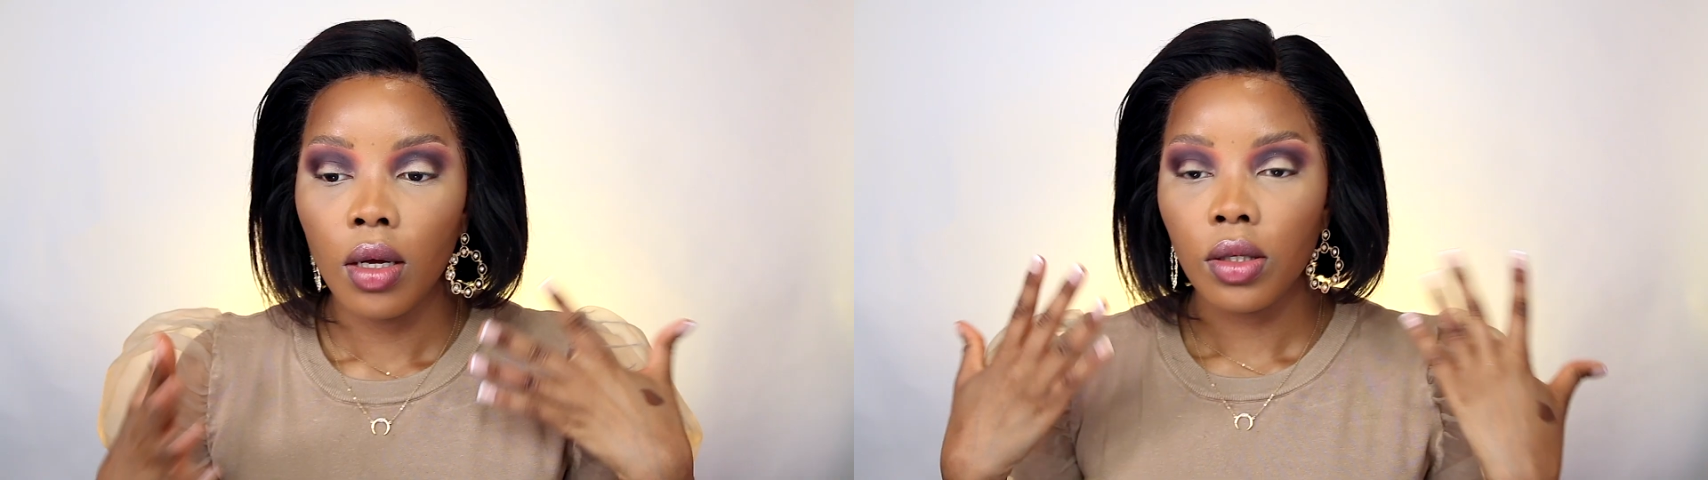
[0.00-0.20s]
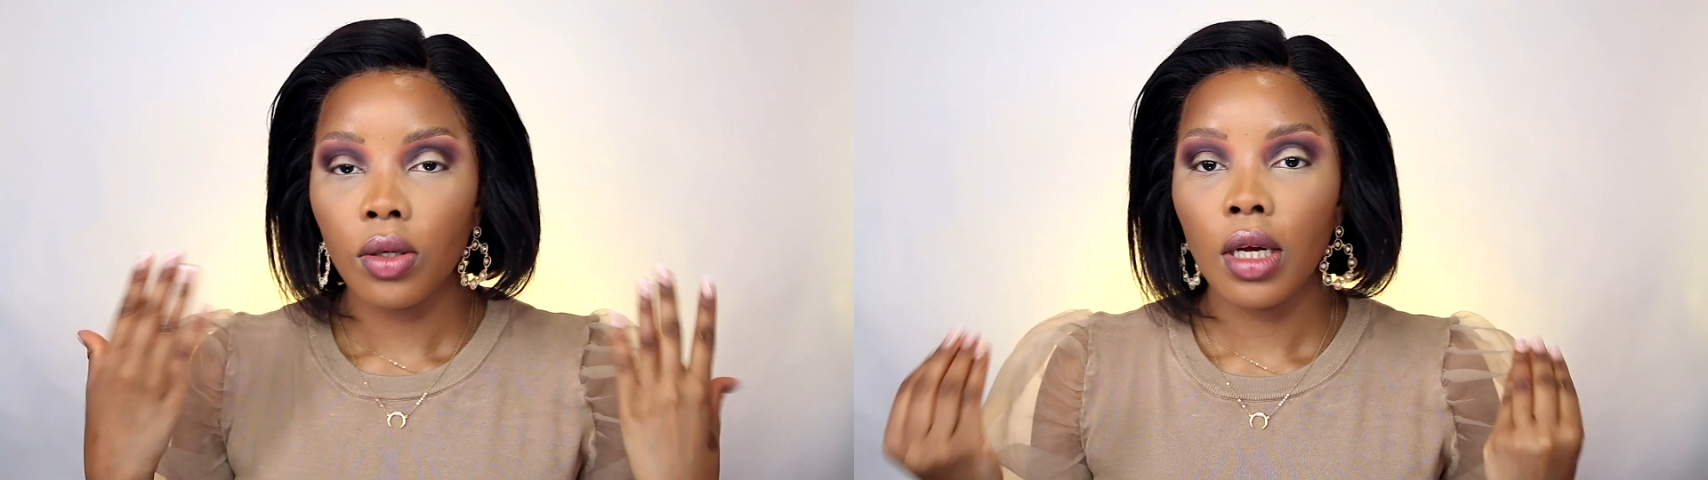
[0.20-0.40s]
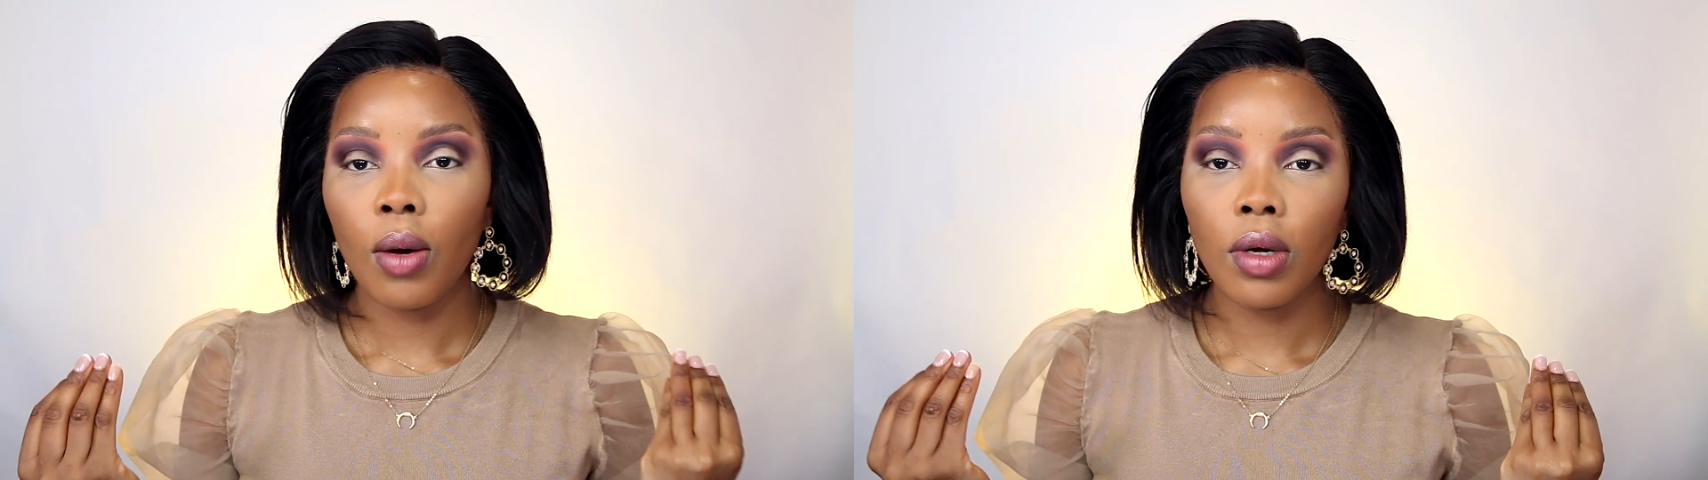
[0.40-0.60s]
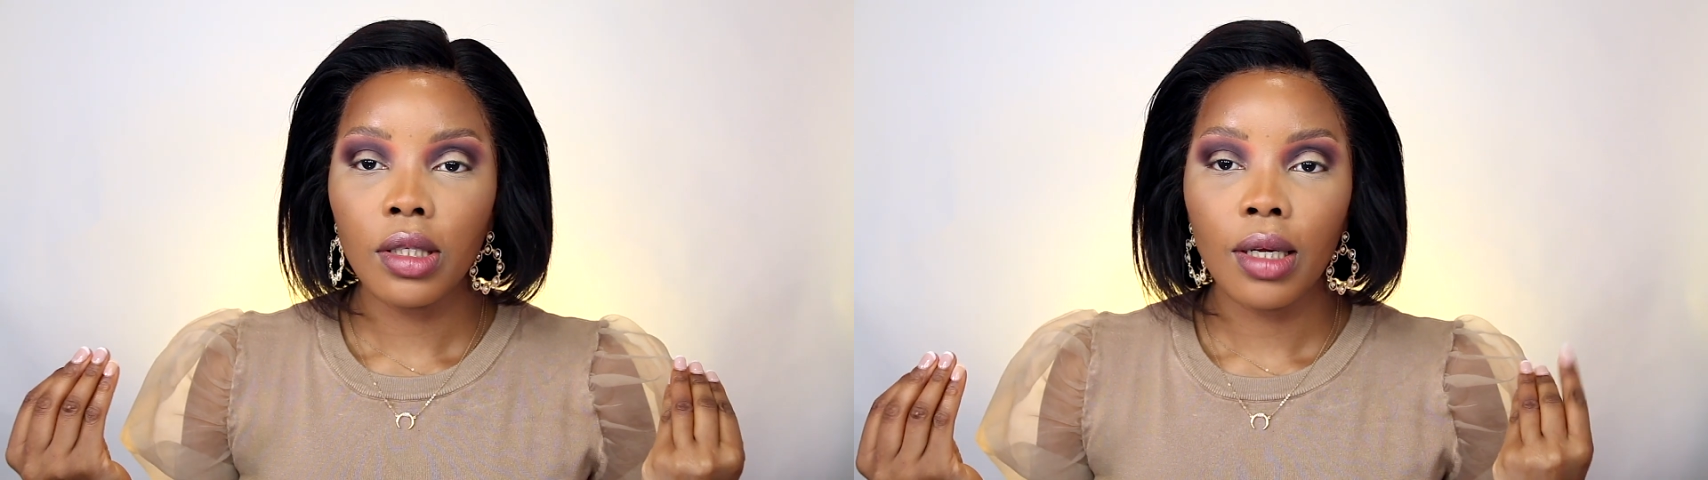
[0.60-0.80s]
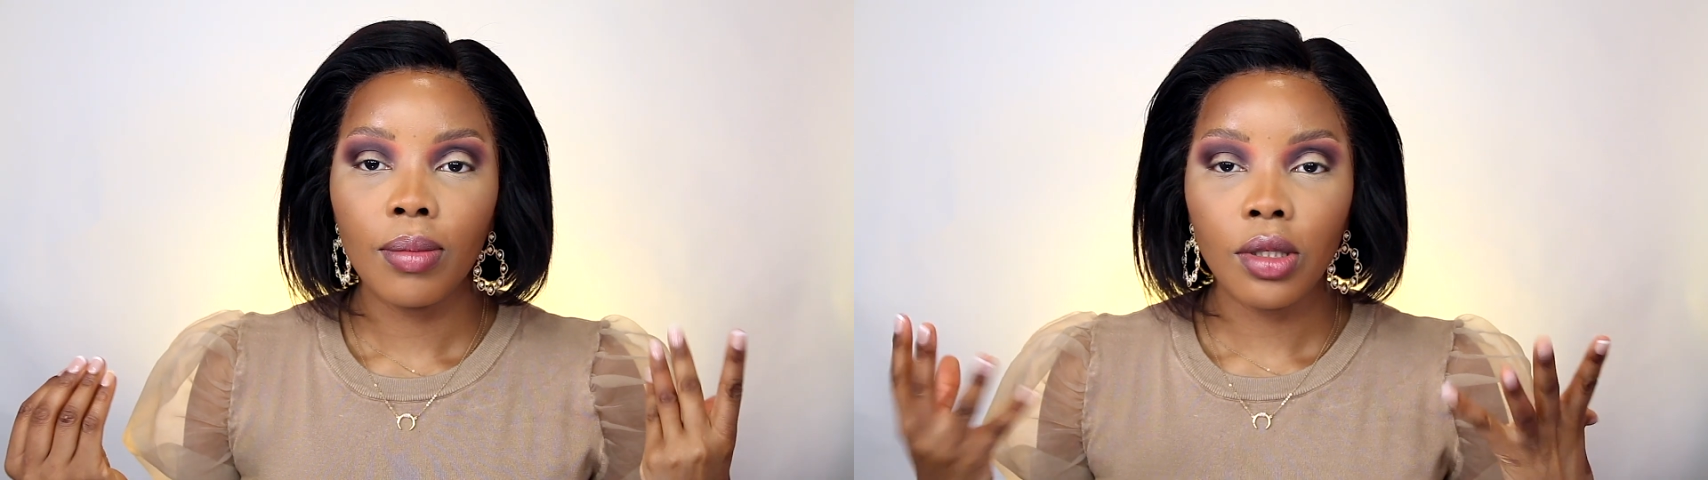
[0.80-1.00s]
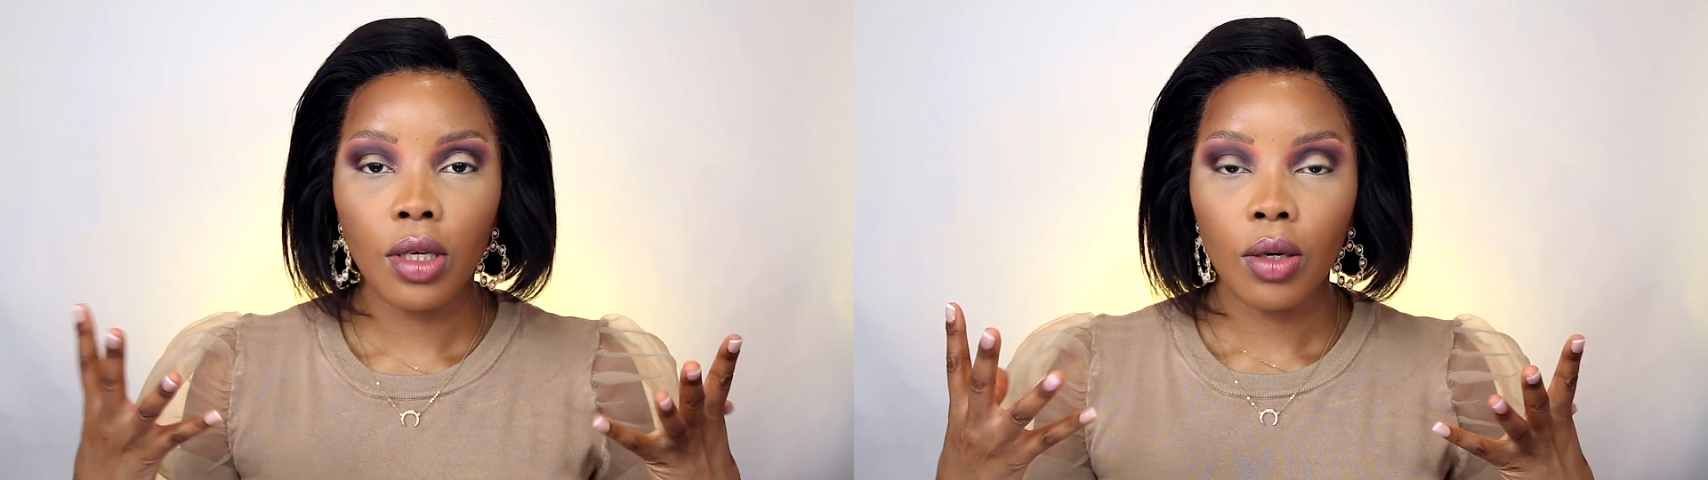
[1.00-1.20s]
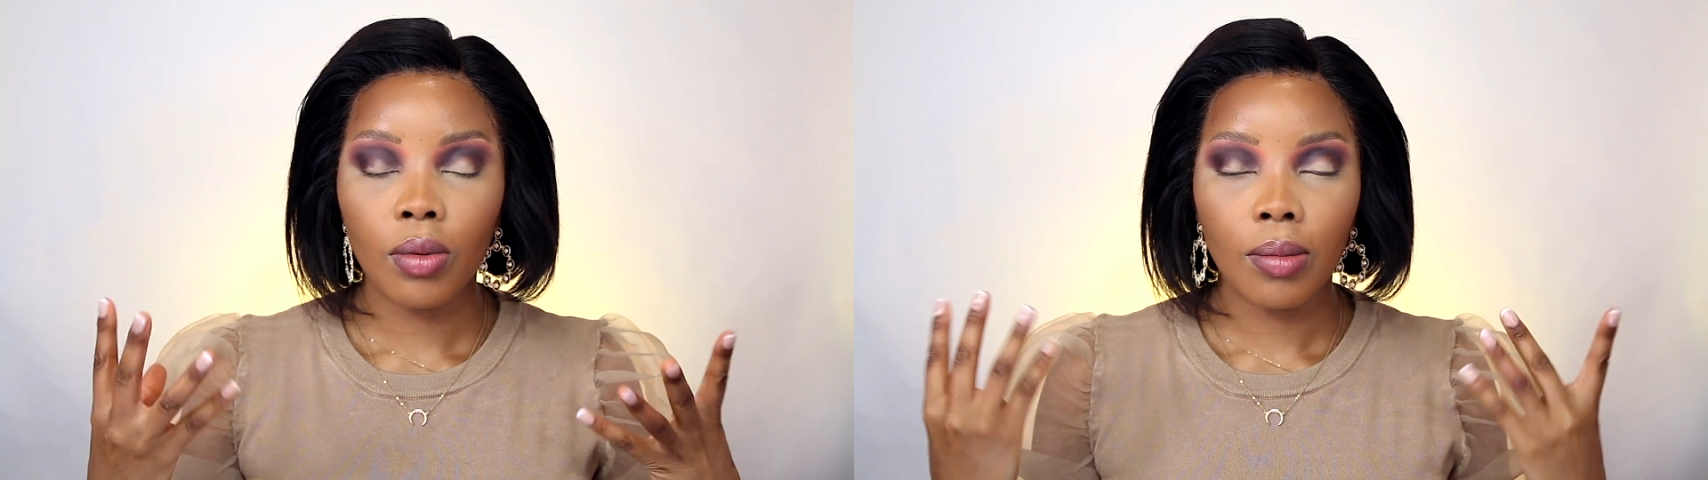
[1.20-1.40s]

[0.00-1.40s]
So now once I'm done with